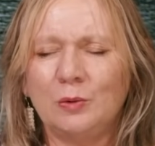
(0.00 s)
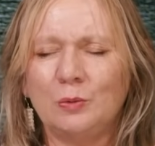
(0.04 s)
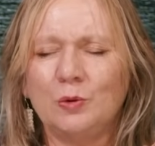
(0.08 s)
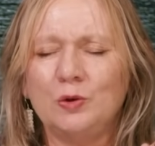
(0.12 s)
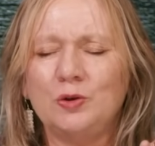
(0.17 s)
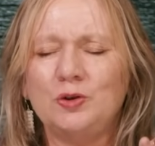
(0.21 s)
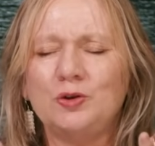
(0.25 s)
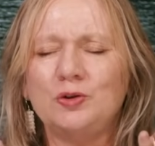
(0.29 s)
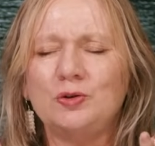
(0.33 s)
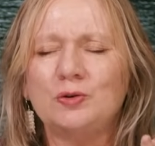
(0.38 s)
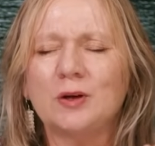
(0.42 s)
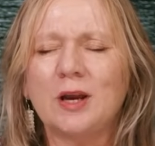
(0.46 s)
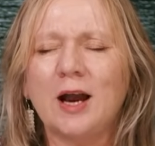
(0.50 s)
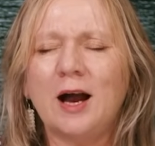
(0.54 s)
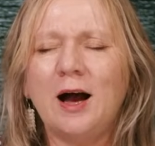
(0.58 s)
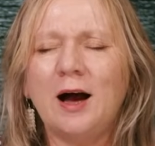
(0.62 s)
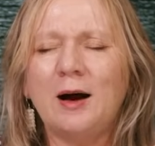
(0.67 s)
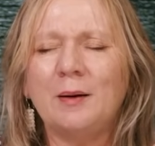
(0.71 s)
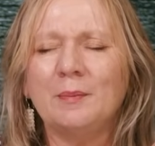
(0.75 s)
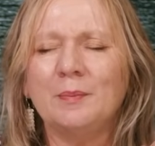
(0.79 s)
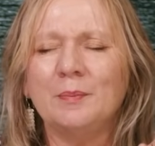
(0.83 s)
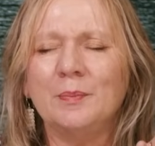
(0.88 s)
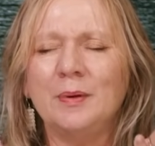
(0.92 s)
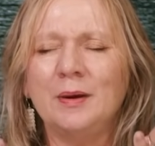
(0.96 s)
Would you
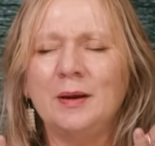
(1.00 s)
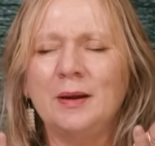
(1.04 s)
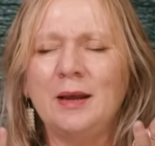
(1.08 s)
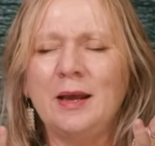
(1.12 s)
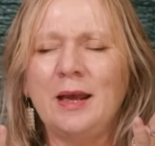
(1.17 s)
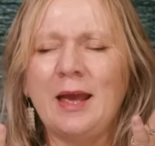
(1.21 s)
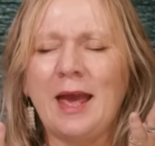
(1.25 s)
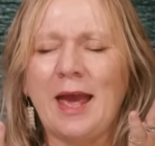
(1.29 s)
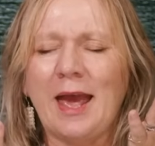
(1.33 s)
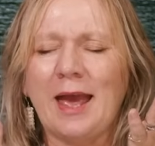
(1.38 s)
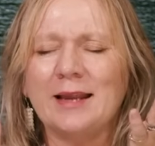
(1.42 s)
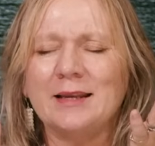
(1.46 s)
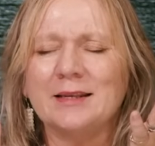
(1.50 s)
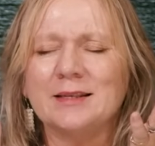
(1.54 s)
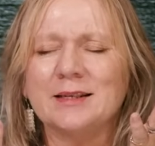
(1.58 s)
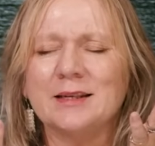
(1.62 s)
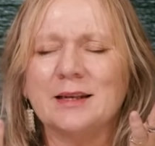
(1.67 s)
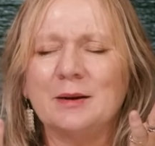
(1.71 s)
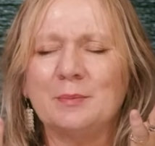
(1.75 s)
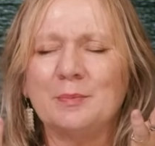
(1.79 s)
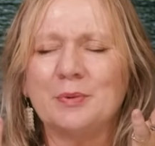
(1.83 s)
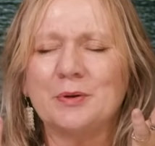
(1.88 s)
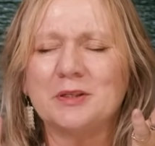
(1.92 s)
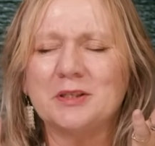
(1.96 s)
come and
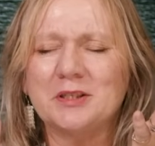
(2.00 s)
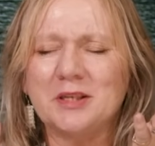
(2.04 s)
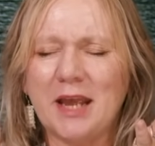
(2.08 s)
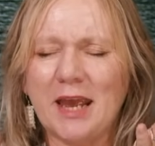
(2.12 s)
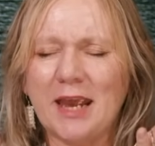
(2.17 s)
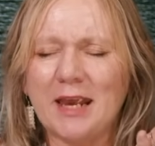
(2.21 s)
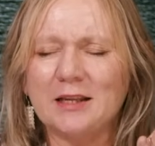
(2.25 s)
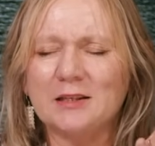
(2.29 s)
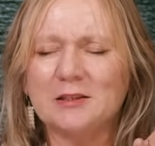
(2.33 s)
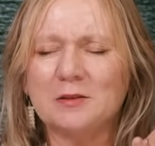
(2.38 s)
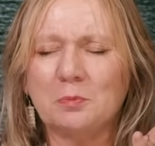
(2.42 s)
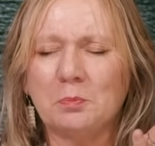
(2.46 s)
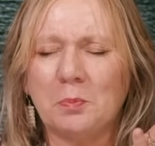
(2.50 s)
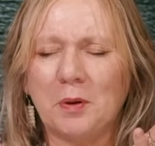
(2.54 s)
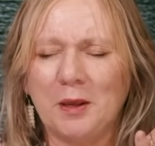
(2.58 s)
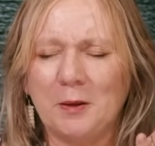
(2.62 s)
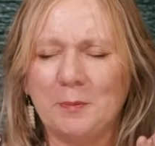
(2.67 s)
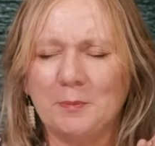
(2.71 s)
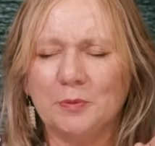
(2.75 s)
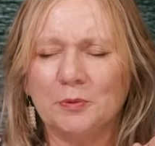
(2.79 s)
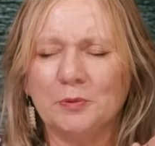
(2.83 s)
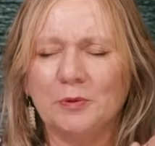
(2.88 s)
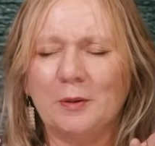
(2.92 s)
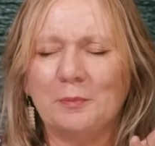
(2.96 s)
protect
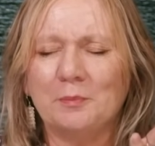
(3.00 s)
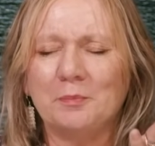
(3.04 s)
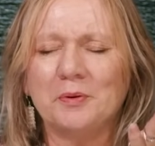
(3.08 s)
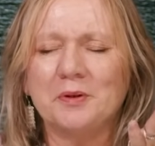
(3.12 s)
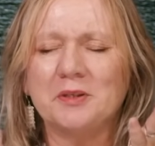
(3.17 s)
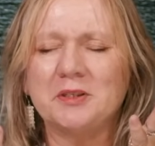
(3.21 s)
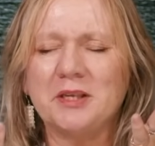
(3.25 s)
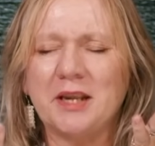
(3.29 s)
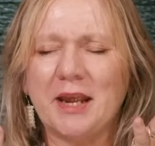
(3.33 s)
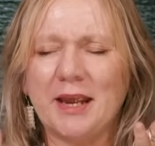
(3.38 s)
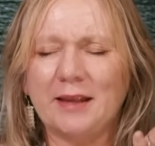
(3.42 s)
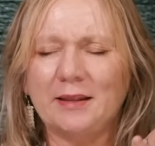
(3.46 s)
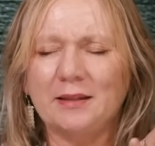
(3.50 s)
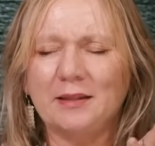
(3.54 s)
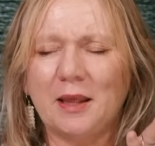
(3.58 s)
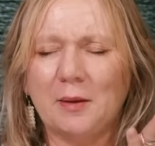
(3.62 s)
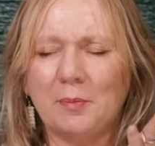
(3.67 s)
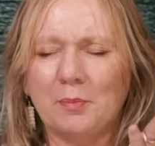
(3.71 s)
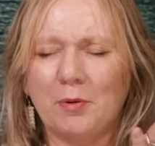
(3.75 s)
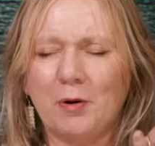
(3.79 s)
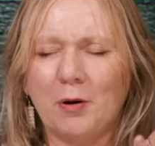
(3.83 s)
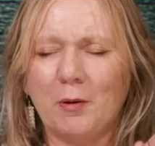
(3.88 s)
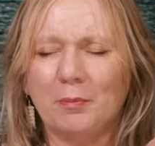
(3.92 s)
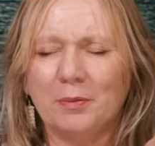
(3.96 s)
people and protect their
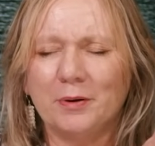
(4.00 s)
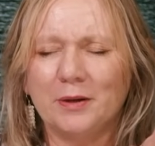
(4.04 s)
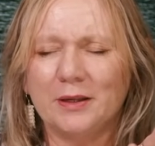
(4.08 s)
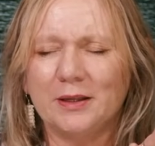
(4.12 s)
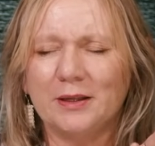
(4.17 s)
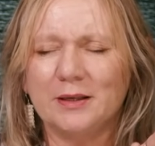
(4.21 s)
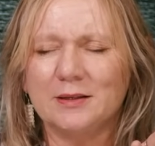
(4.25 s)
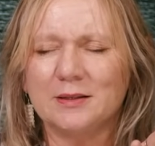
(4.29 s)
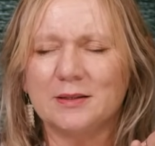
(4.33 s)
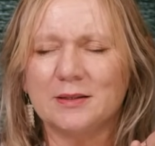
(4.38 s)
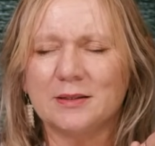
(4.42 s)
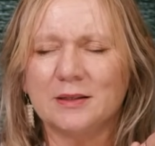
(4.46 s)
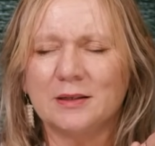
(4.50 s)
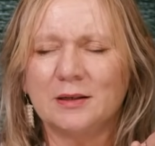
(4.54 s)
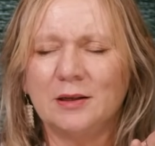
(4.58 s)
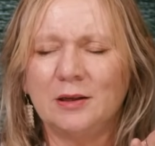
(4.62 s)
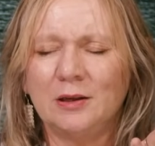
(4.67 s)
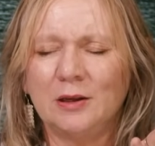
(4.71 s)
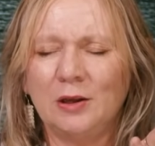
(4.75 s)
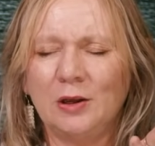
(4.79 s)
properties?